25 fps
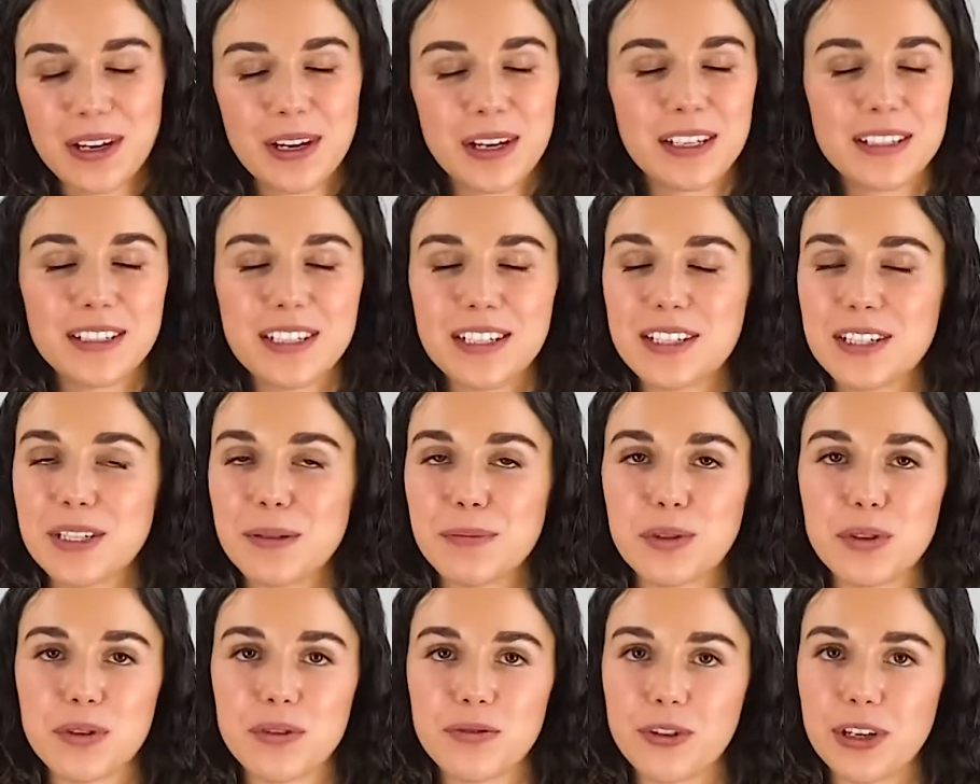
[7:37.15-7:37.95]

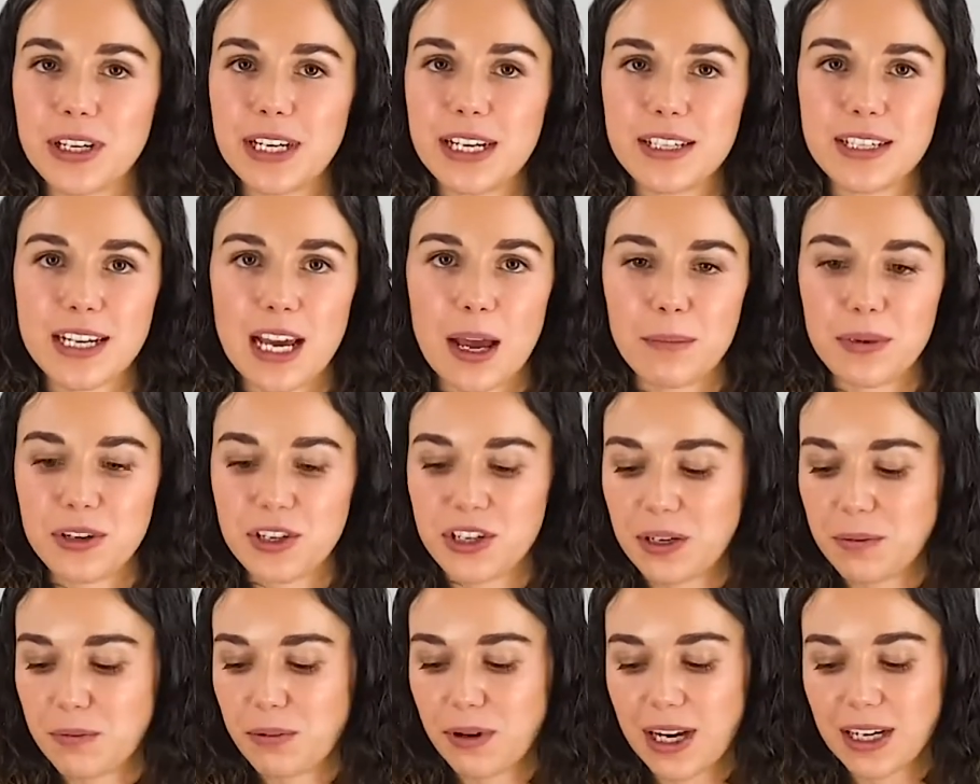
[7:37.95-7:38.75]
systems with really
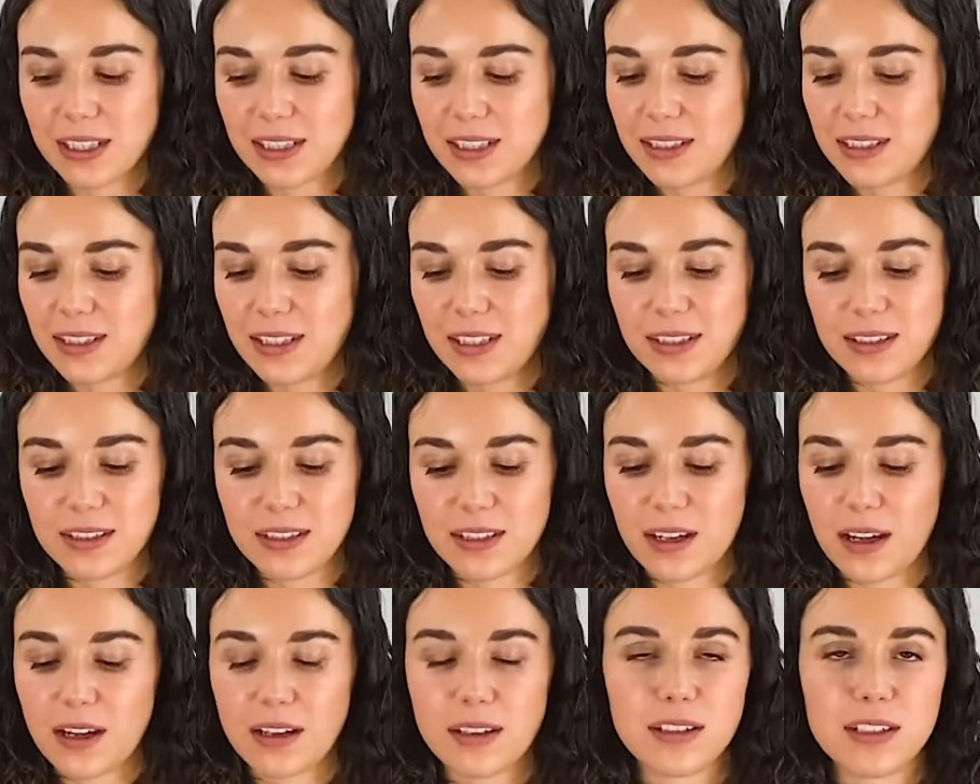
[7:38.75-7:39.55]
damaging practices
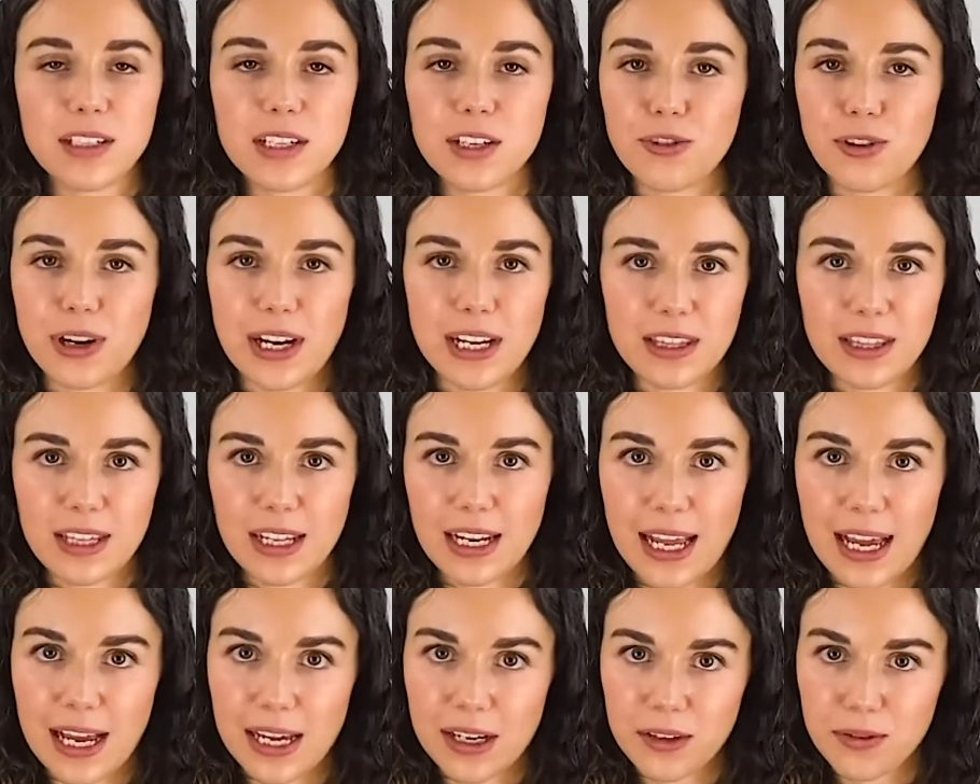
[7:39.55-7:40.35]
that degrade the
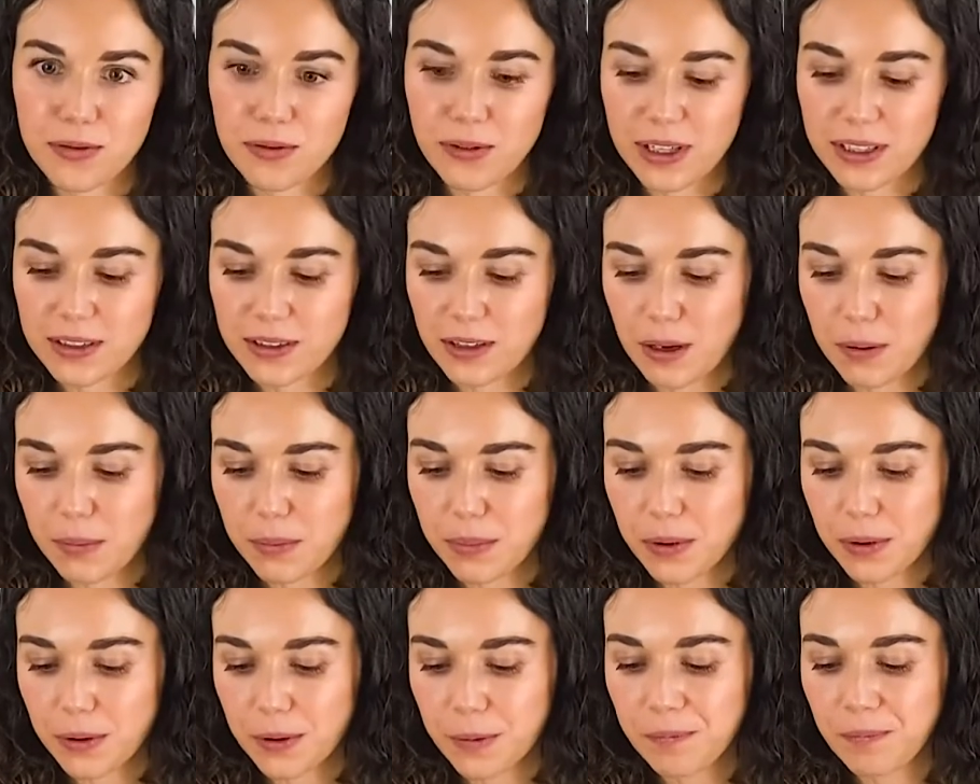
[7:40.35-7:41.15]
land, for
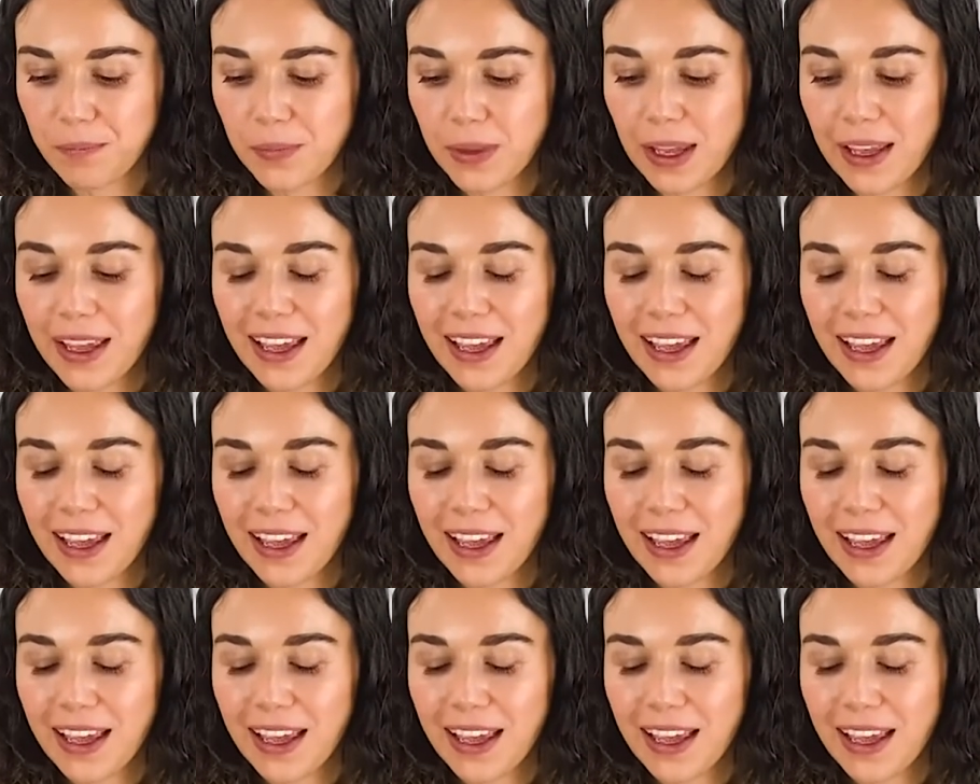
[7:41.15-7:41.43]
example.